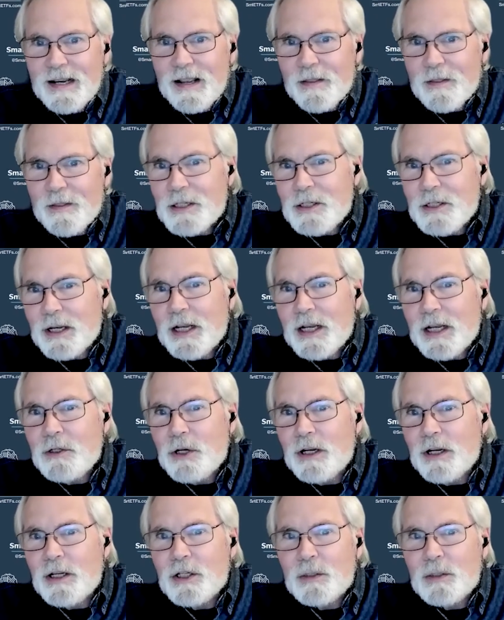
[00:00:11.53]
This
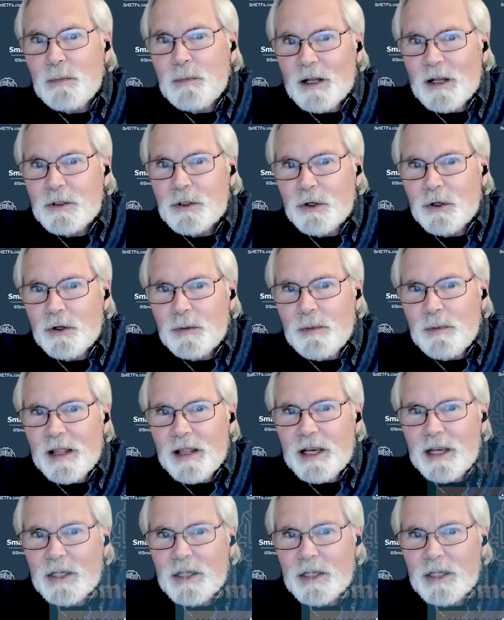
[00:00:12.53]
edition is sponsored by the